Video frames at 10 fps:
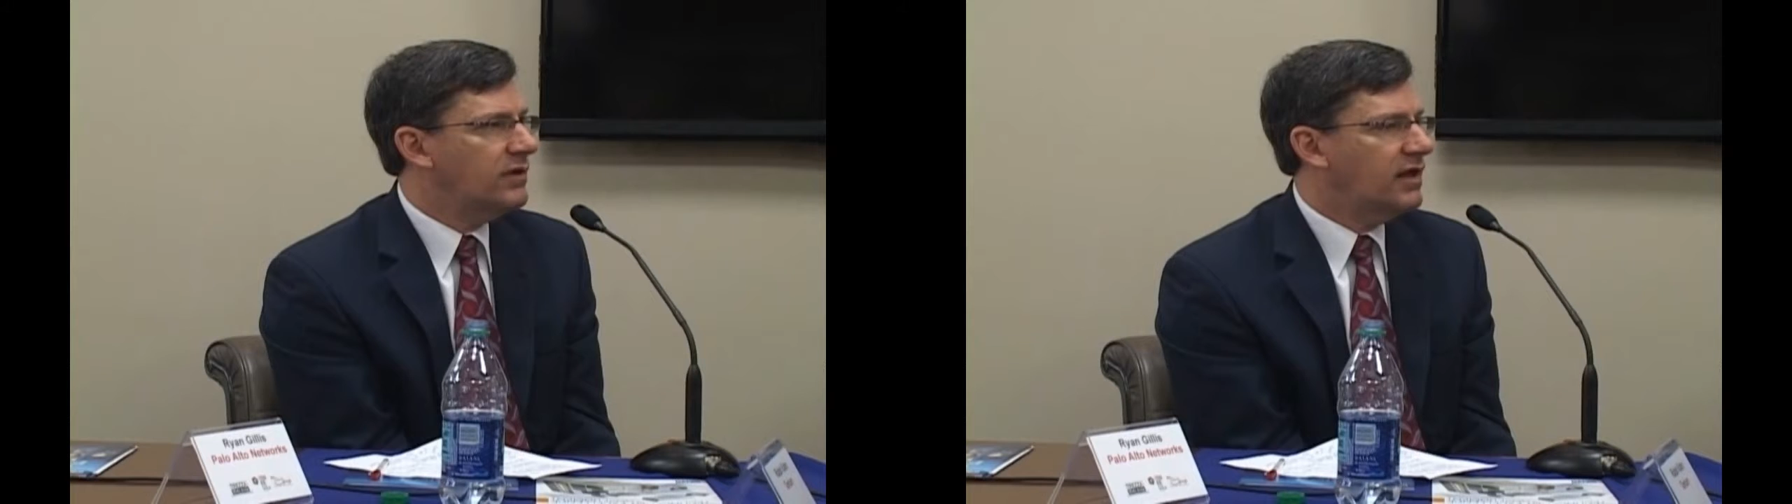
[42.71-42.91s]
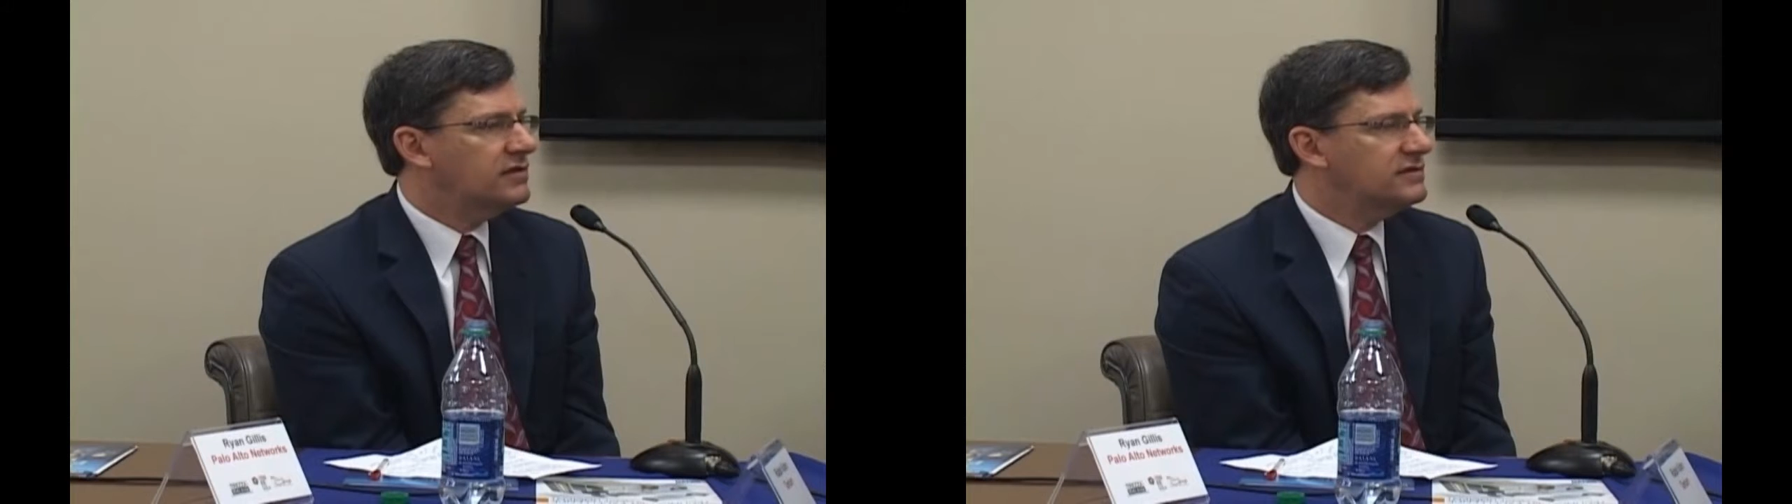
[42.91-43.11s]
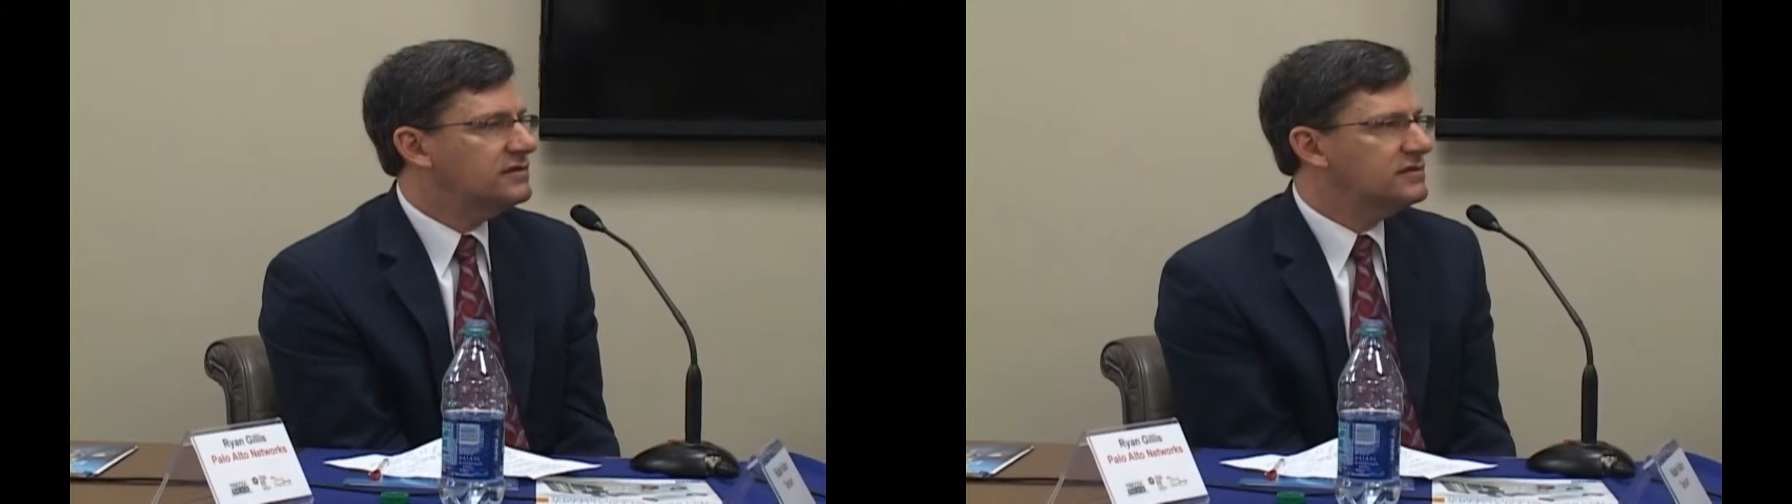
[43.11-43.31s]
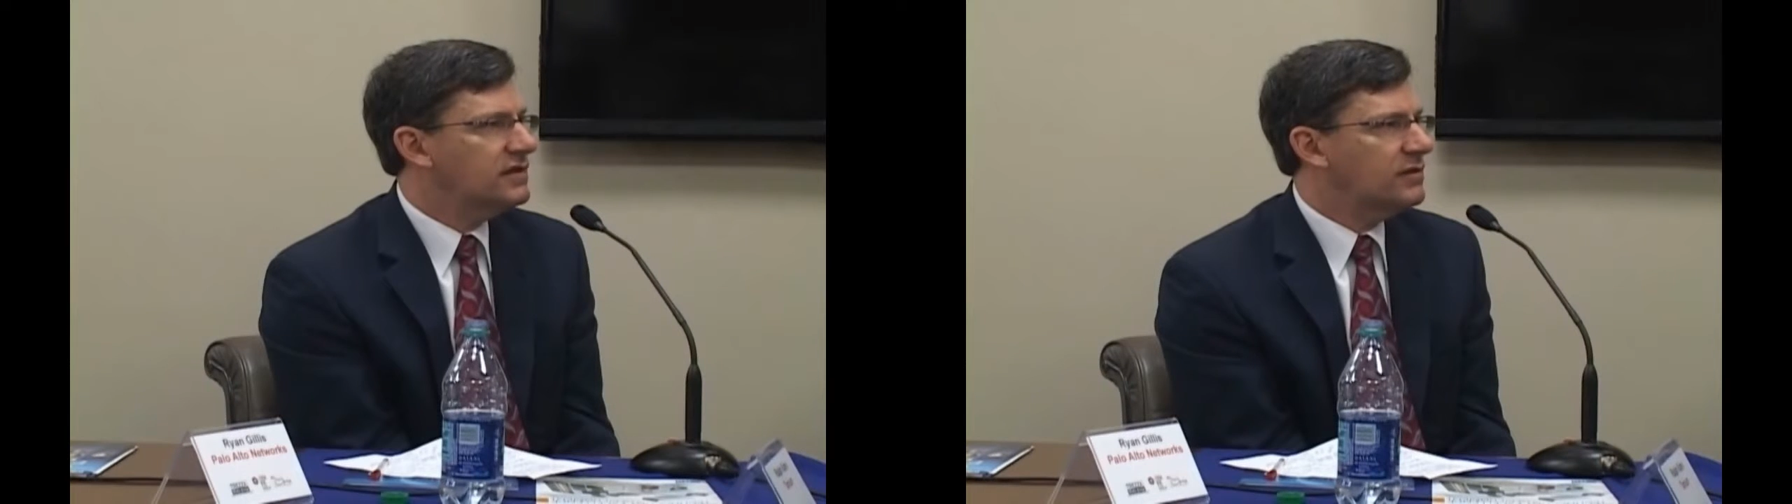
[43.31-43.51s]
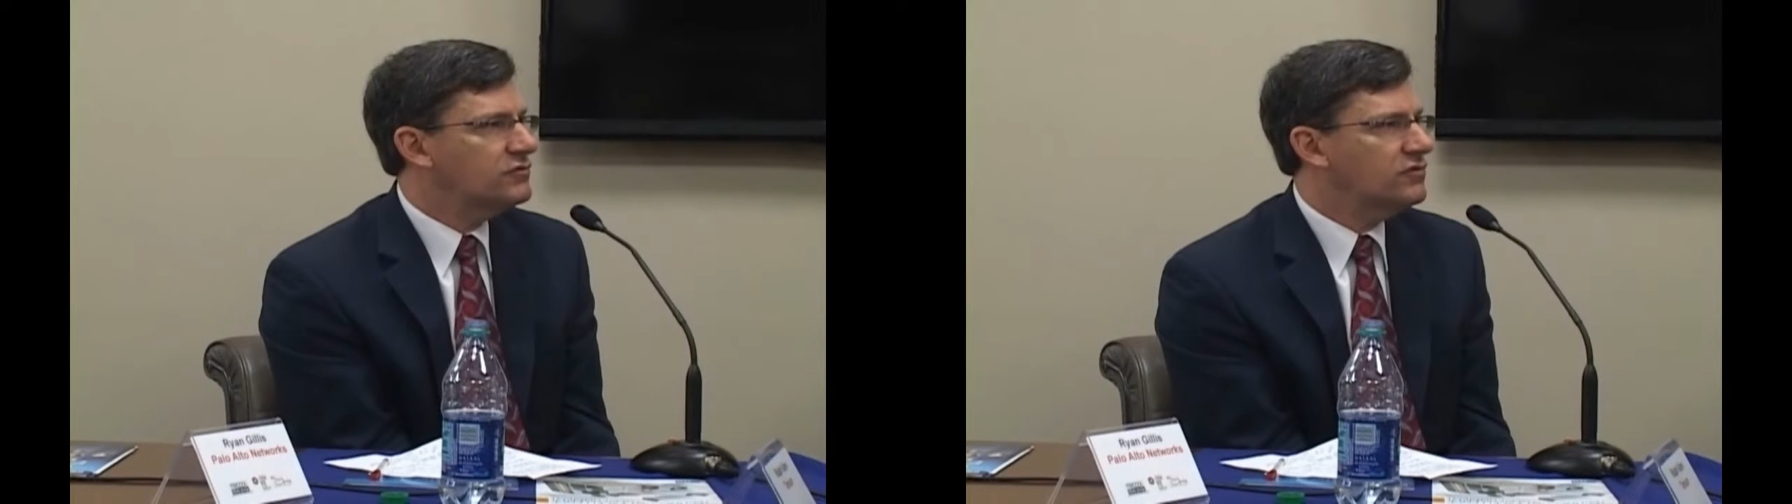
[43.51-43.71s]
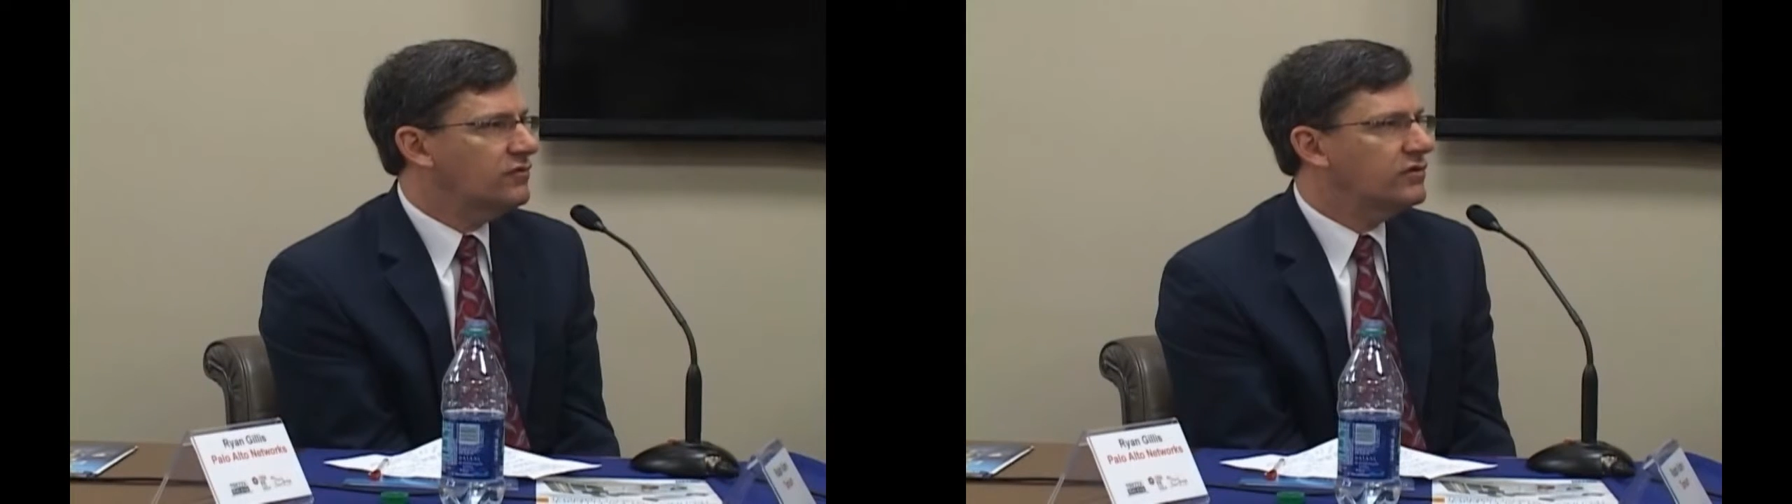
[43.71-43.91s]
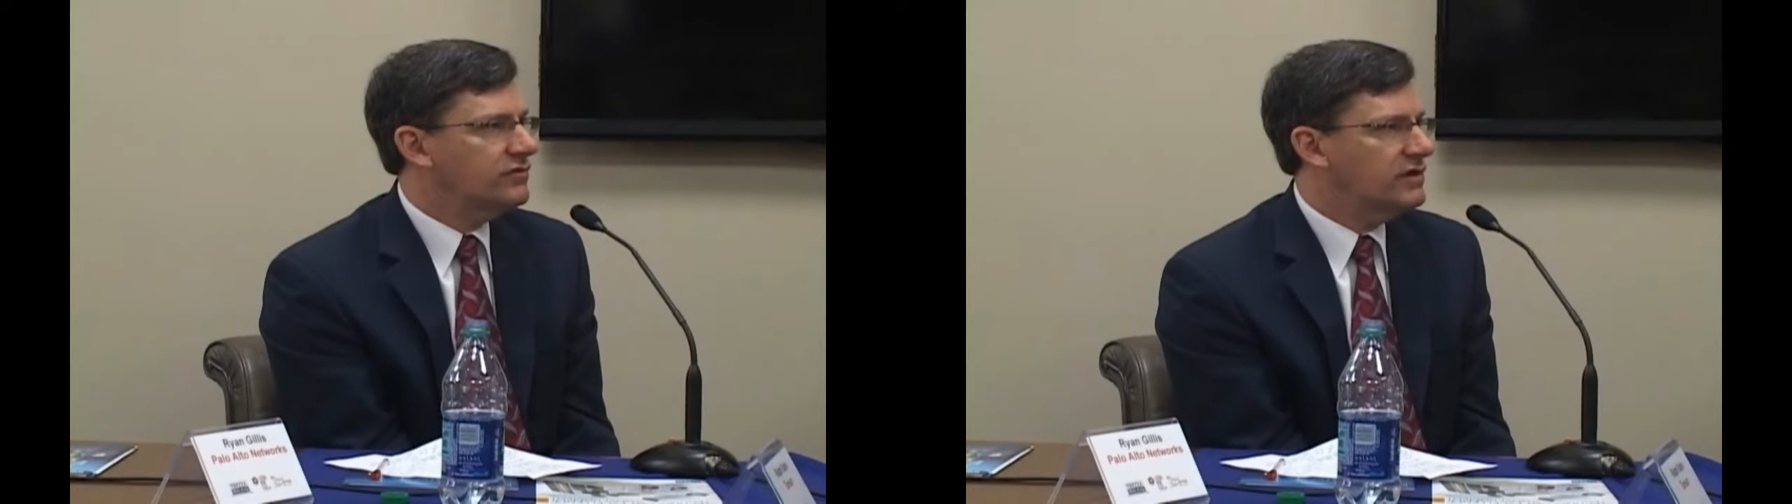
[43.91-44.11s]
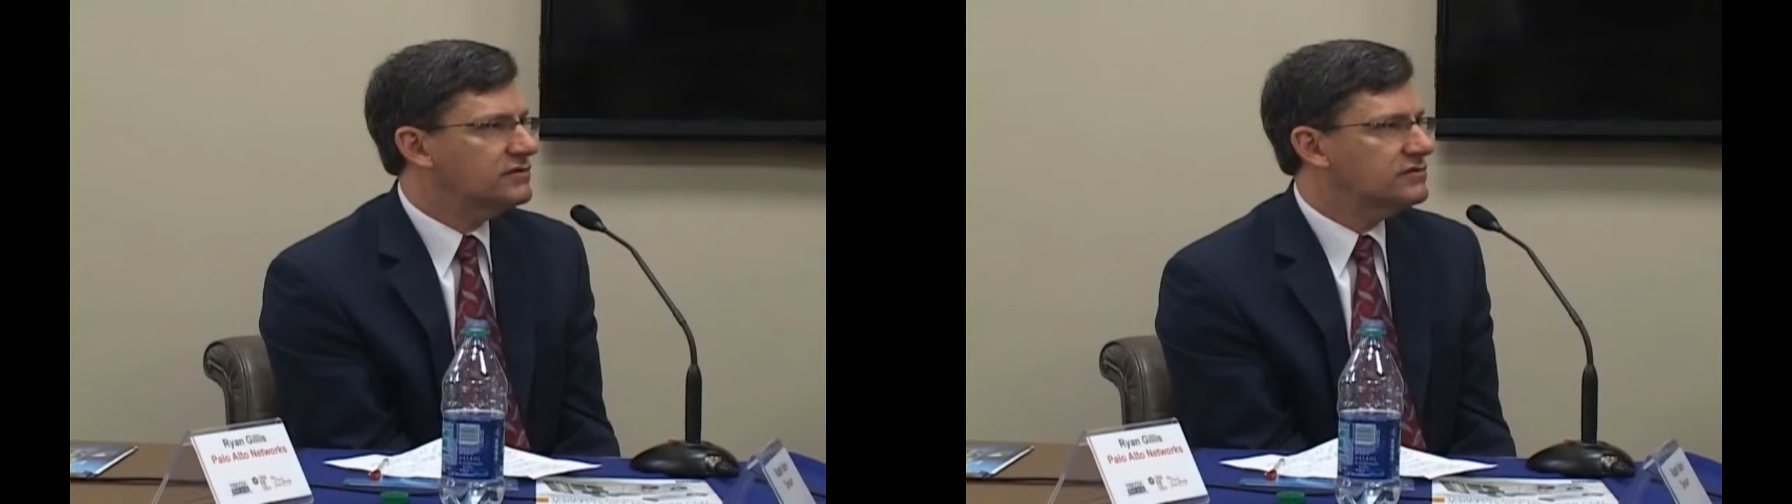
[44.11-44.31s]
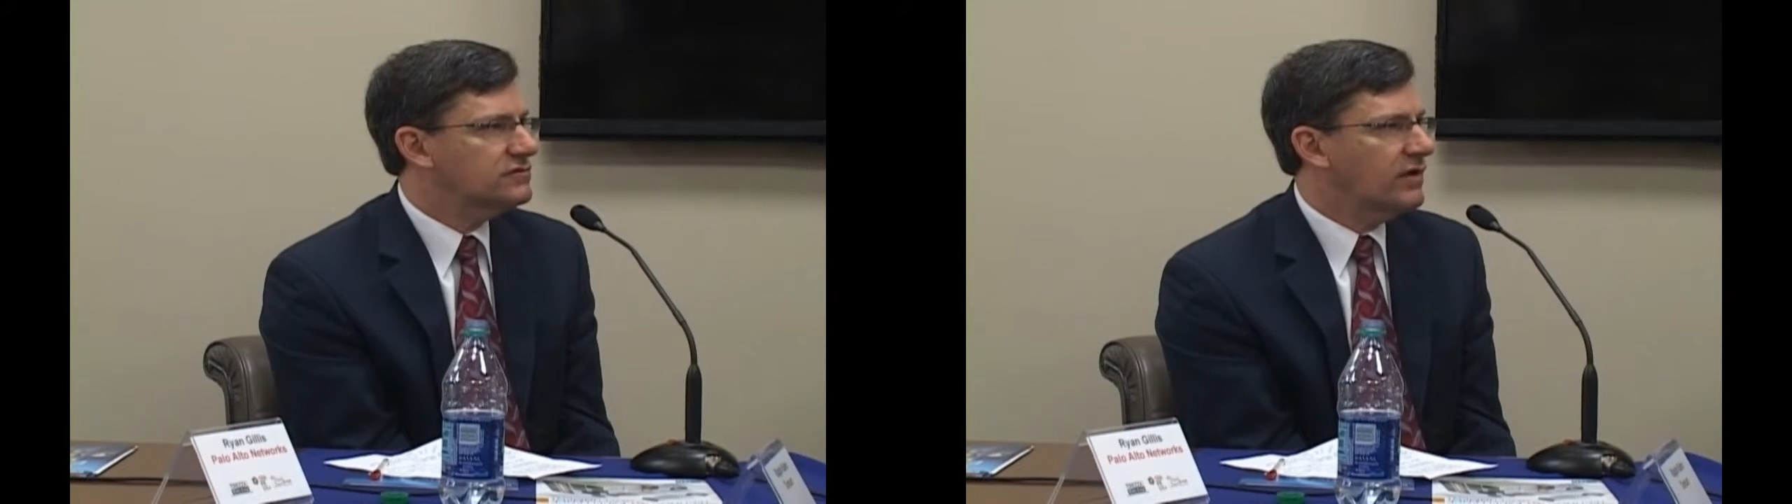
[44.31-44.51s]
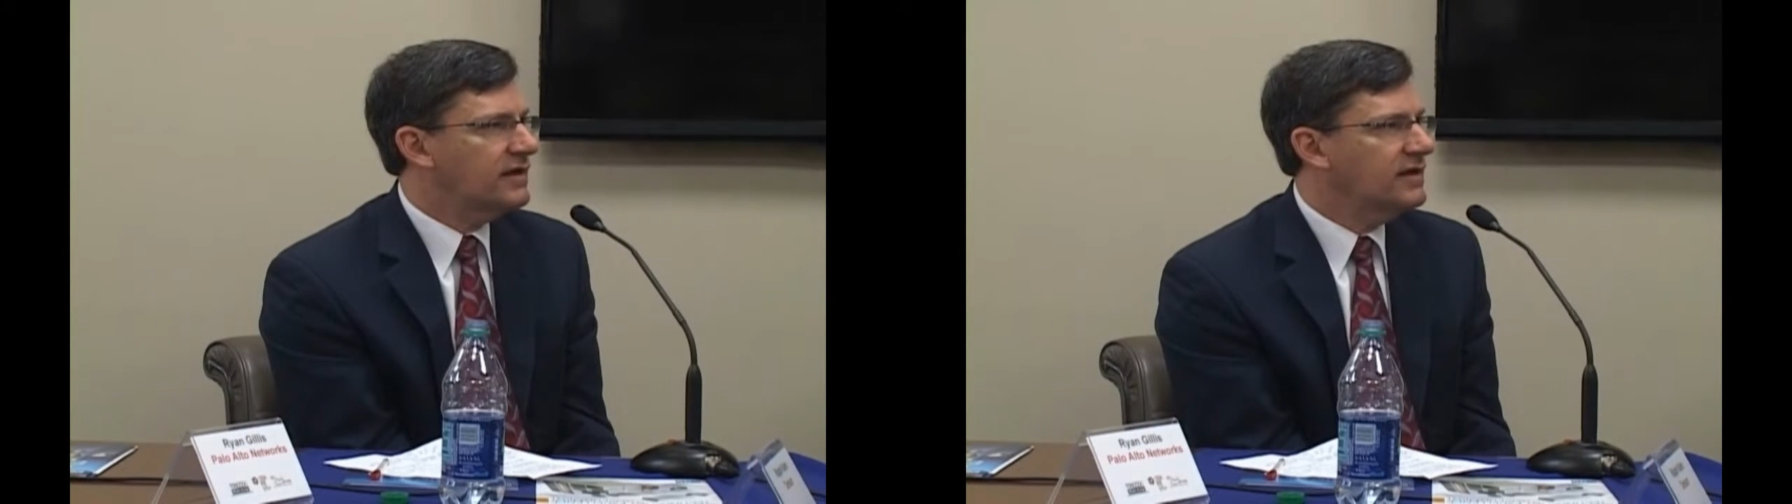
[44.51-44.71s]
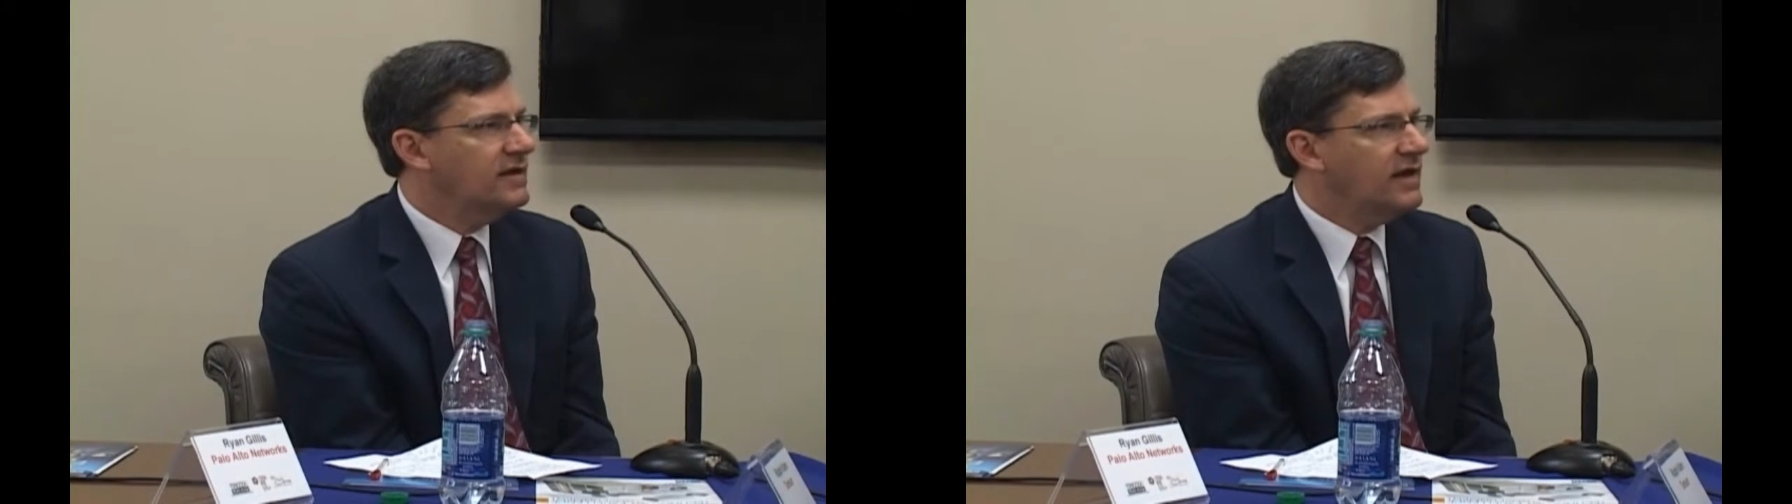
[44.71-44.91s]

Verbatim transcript: policy is set up to avoid risks, right?